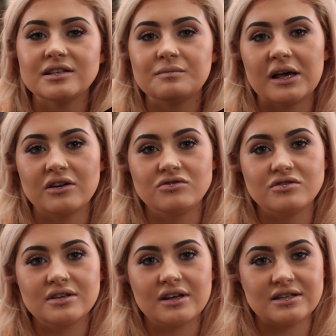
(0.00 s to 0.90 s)
didn't plan on
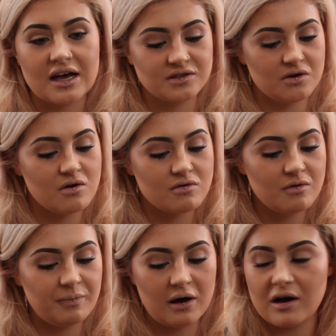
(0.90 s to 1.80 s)
using this at all,
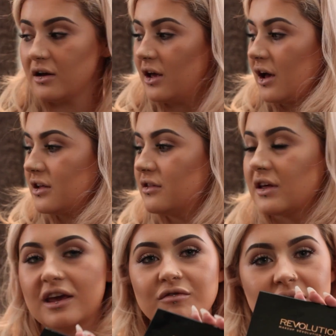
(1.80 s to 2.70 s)
but
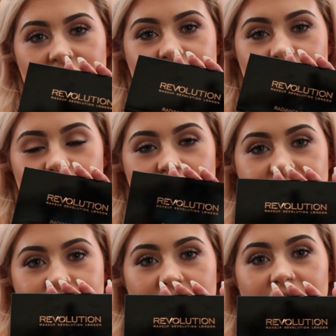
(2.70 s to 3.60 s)
they gave me this to use
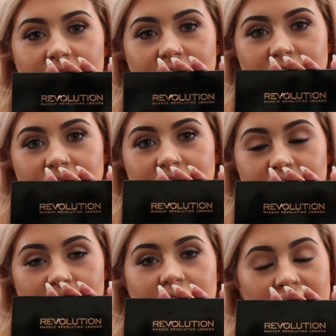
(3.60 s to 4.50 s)
as a mirror
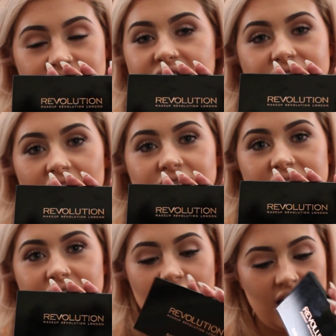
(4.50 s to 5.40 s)
here in Manchester
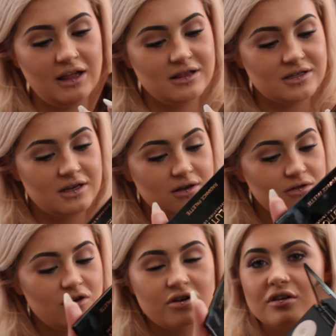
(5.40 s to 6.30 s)
Arndale and
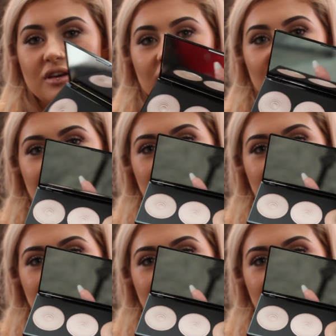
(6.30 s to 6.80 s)
look.